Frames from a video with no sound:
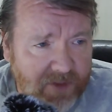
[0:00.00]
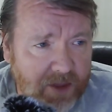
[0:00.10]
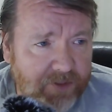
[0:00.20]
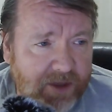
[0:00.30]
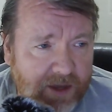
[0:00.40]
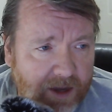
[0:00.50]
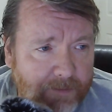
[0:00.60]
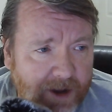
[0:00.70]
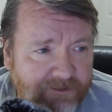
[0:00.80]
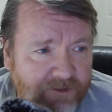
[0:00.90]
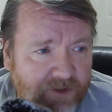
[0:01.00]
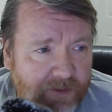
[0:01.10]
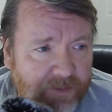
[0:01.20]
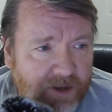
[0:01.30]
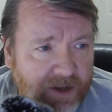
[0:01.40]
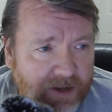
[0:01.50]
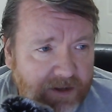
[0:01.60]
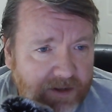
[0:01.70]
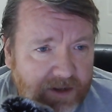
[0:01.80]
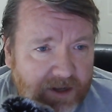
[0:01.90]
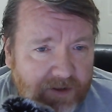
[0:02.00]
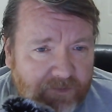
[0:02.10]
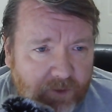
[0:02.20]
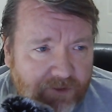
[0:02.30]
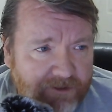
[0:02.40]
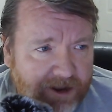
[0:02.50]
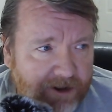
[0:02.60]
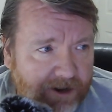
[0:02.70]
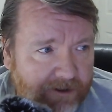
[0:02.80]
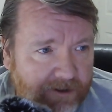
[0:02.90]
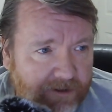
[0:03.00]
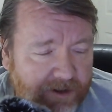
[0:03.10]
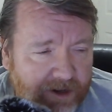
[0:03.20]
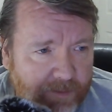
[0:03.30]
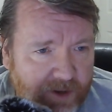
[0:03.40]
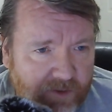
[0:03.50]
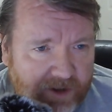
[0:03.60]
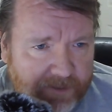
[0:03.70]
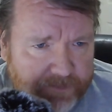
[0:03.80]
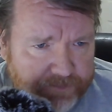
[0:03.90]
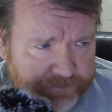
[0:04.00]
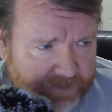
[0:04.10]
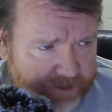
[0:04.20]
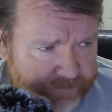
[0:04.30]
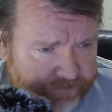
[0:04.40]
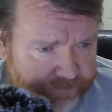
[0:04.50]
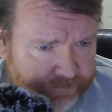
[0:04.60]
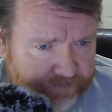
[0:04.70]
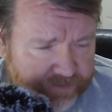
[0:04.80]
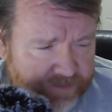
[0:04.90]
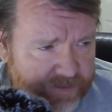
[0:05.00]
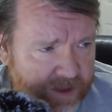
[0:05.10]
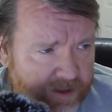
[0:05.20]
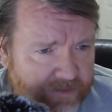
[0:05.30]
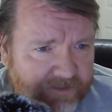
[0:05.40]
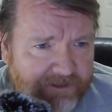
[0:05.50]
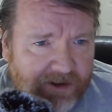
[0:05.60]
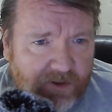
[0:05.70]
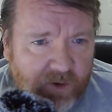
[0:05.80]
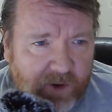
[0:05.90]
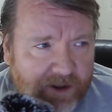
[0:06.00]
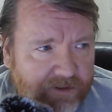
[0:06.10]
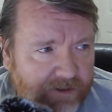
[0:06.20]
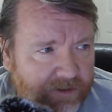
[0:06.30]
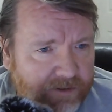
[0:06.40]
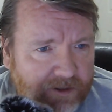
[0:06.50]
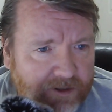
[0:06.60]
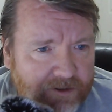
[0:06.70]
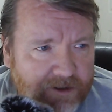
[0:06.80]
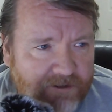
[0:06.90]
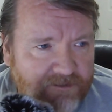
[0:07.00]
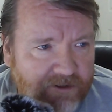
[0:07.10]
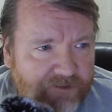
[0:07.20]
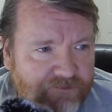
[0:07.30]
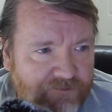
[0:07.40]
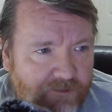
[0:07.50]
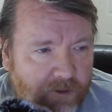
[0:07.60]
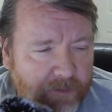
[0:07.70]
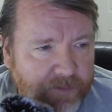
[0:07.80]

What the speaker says: The Microchip voltage regulator that I'm using has a very low quiescent current draw.